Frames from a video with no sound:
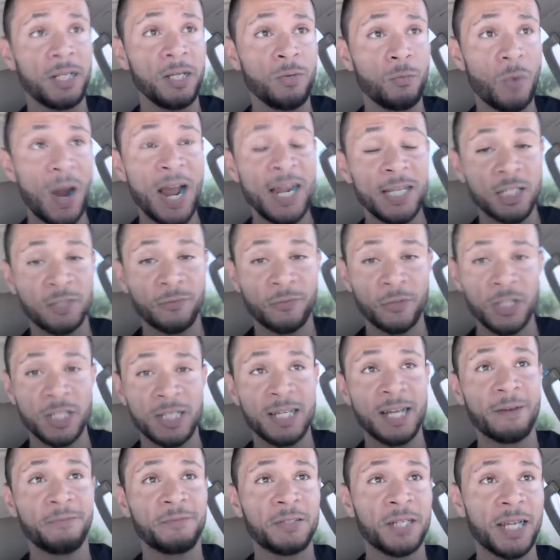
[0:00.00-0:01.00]
he waits for
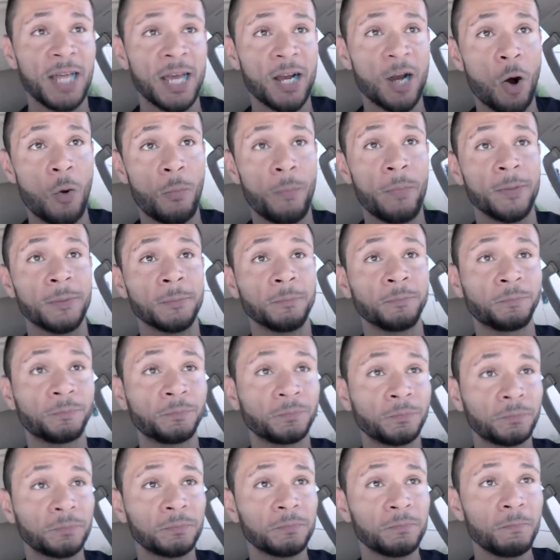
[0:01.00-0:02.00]
Steph to get
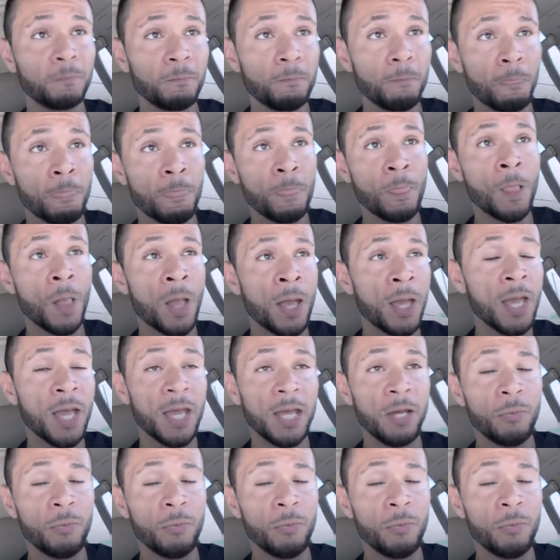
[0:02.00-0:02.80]
open.